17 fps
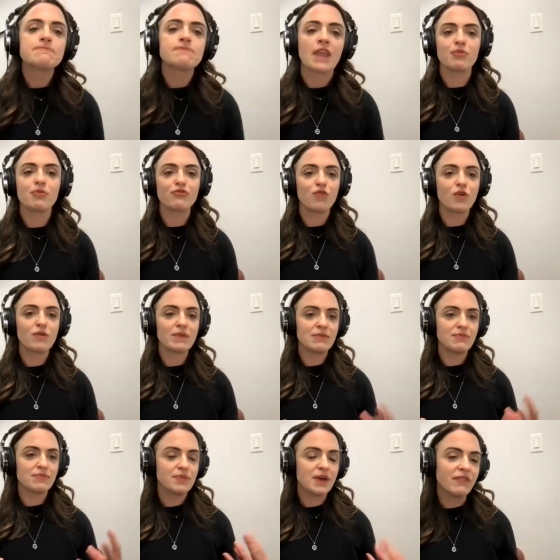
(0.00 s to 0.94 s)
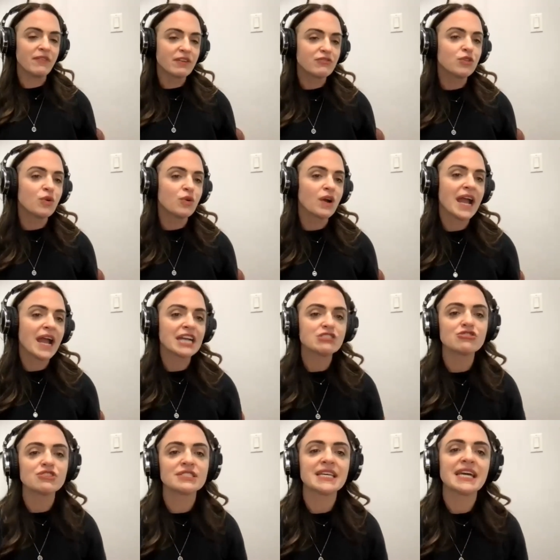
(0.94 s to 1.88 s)
performing pelvic floor
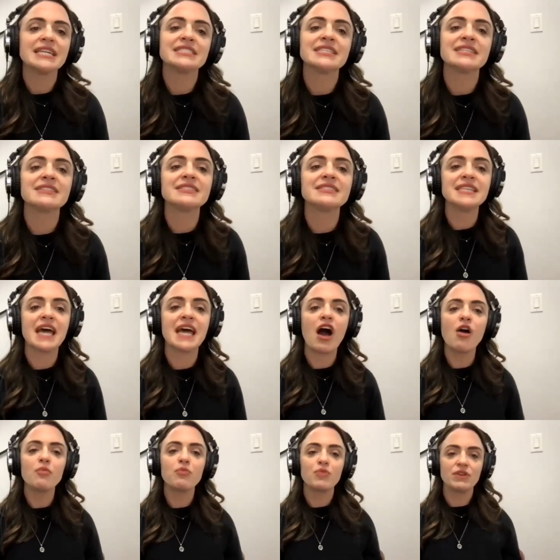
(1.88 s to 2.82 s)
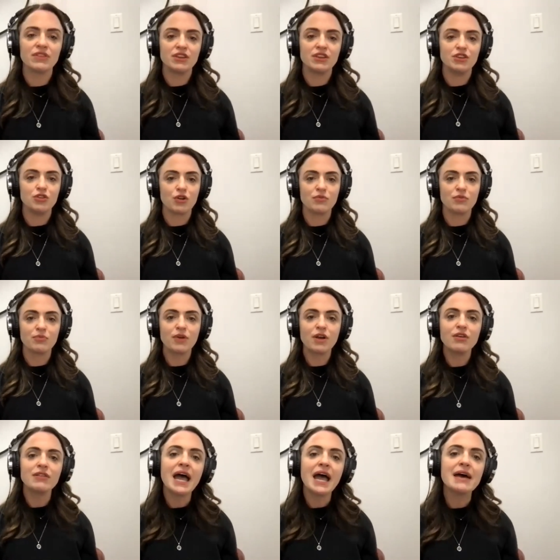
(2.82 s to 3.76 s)
exercises to help with uterine
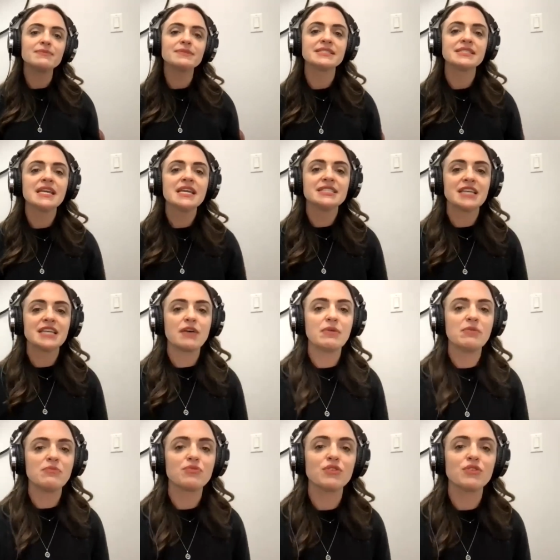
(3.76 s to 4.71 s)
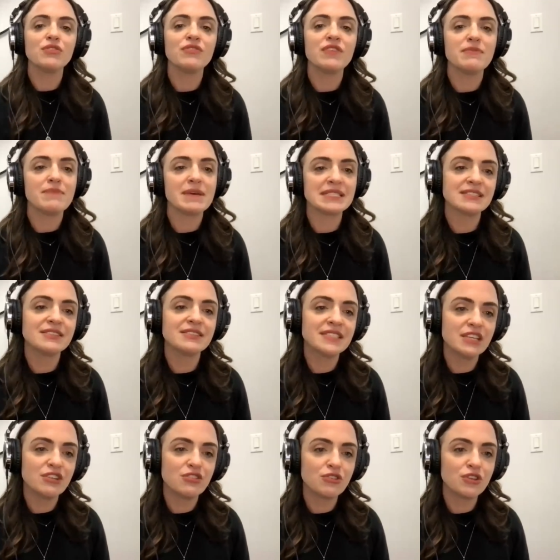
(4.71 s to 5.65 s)
prolapse, to help improve the muscles
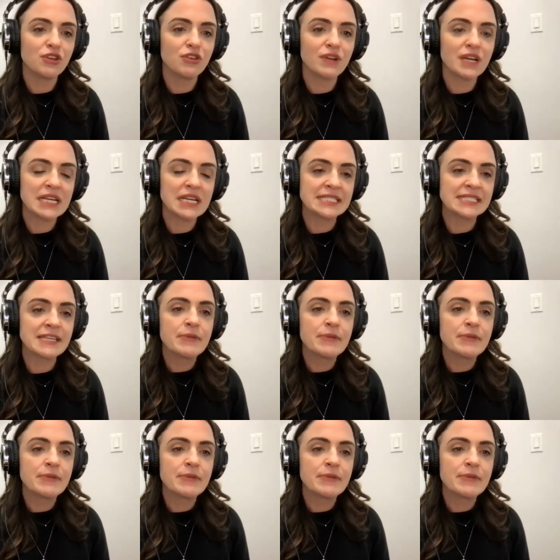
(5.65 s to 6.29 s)
in your uterus,